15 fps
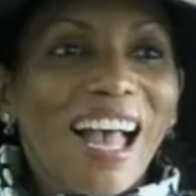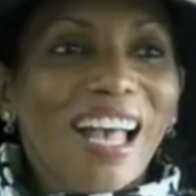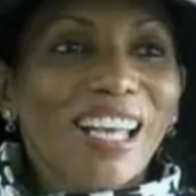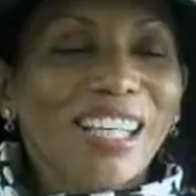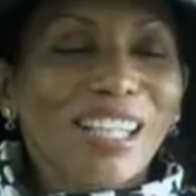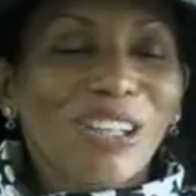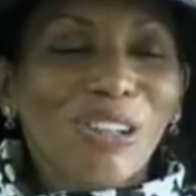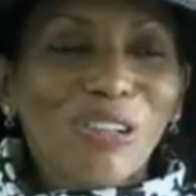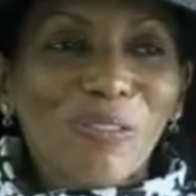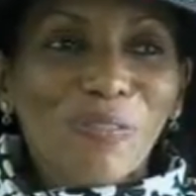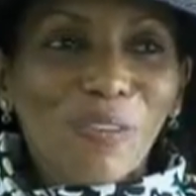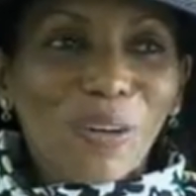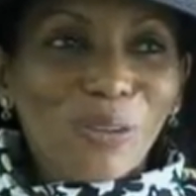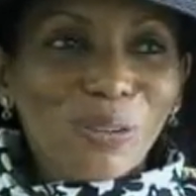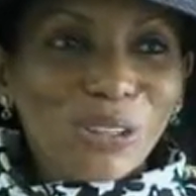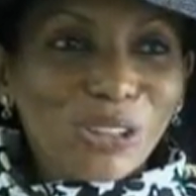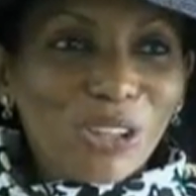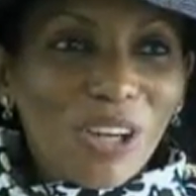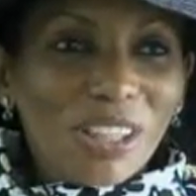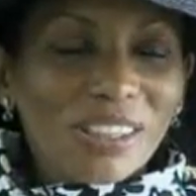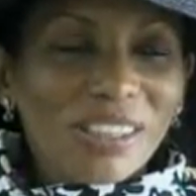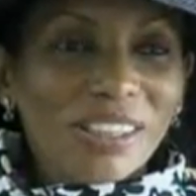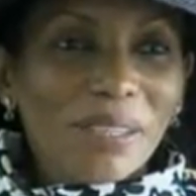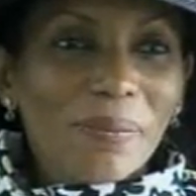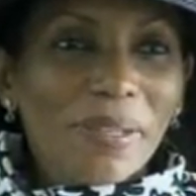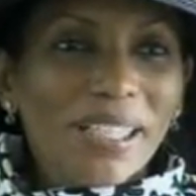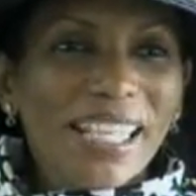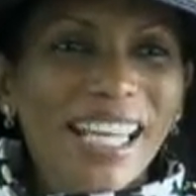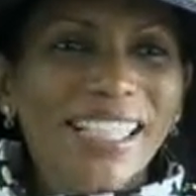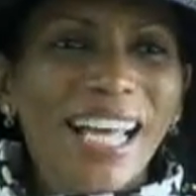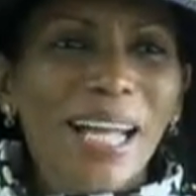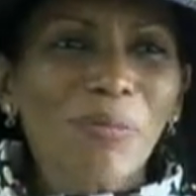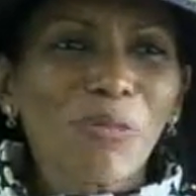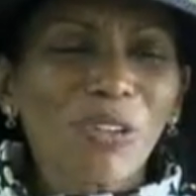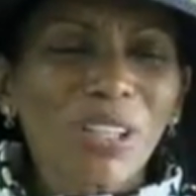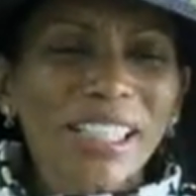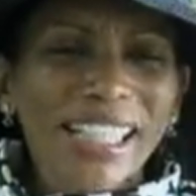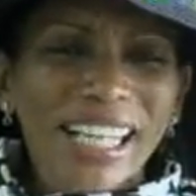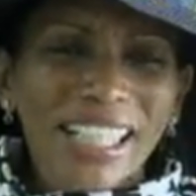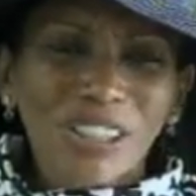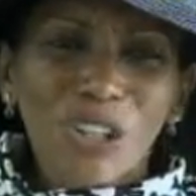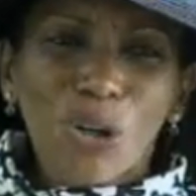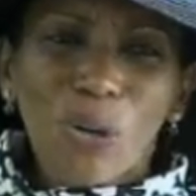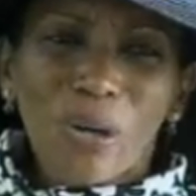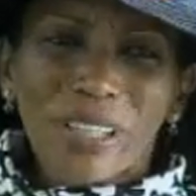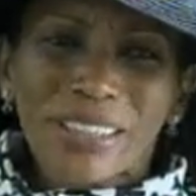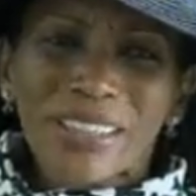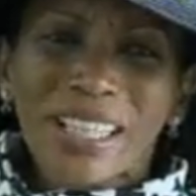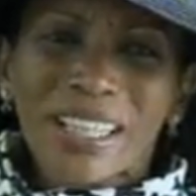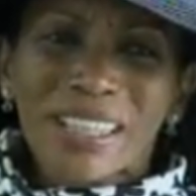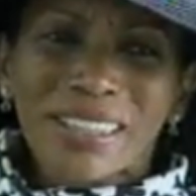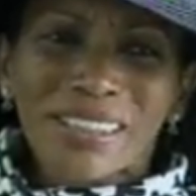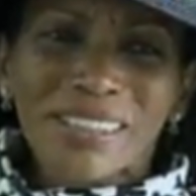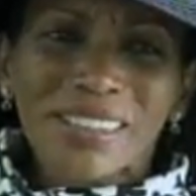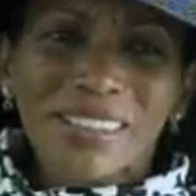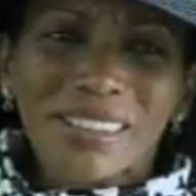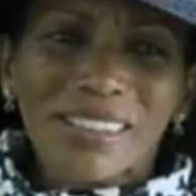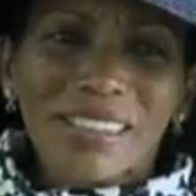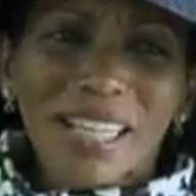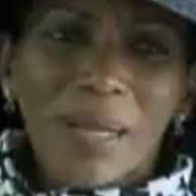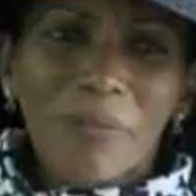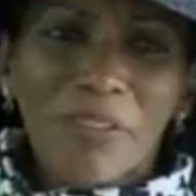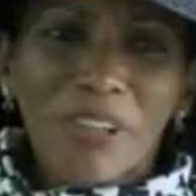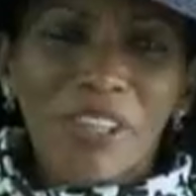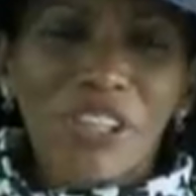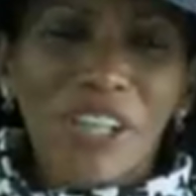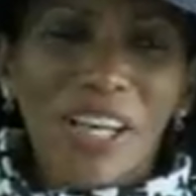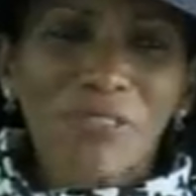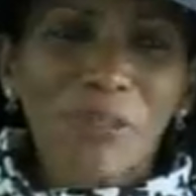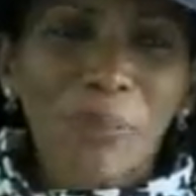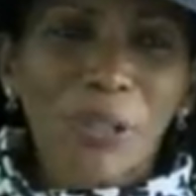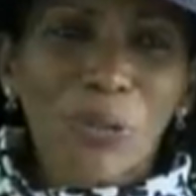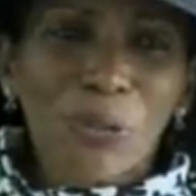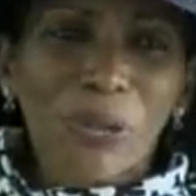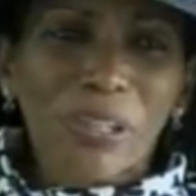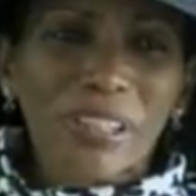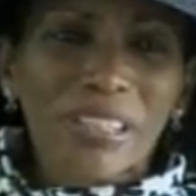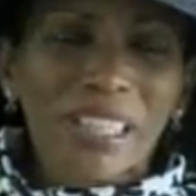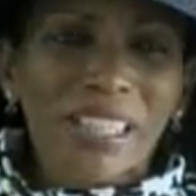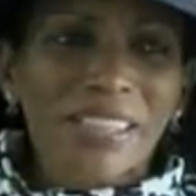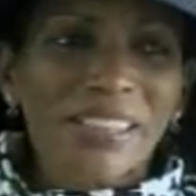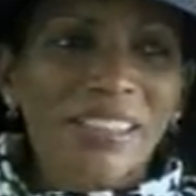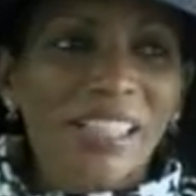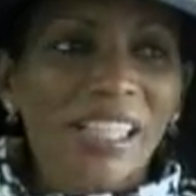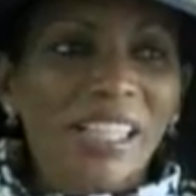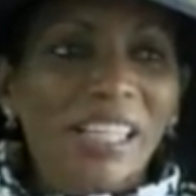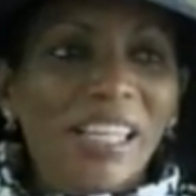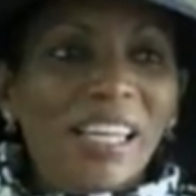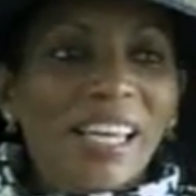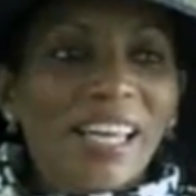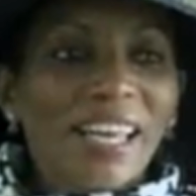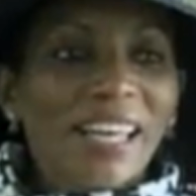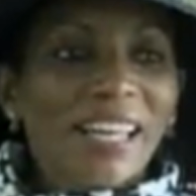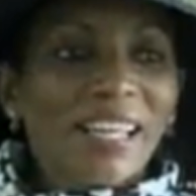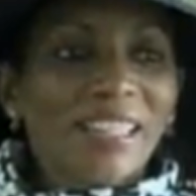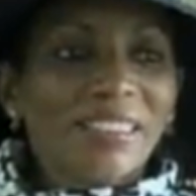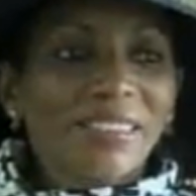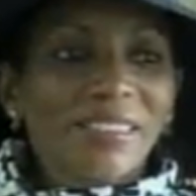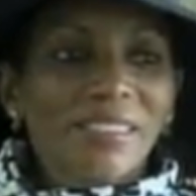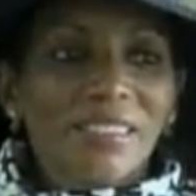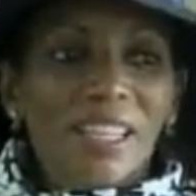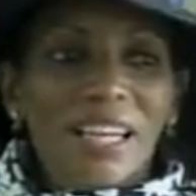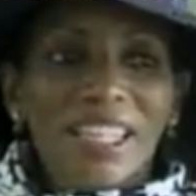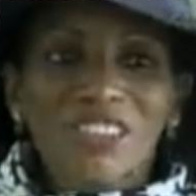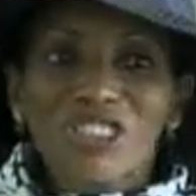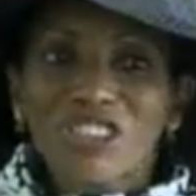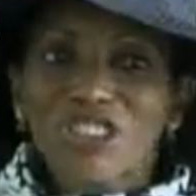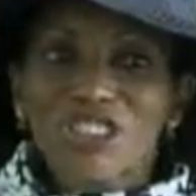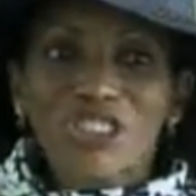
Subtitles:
I get on the phone and talk to somebody. And I'm really kind of organized. You have to be organized. And I just